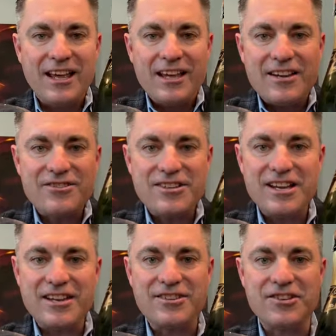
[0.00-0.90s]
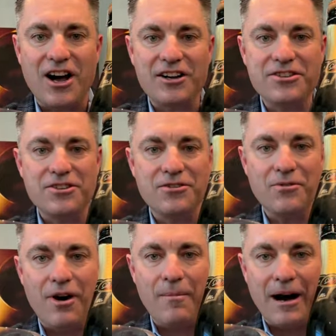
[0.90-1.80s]
here today to talk to
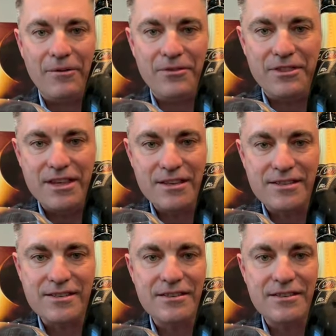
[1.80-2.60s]
you about this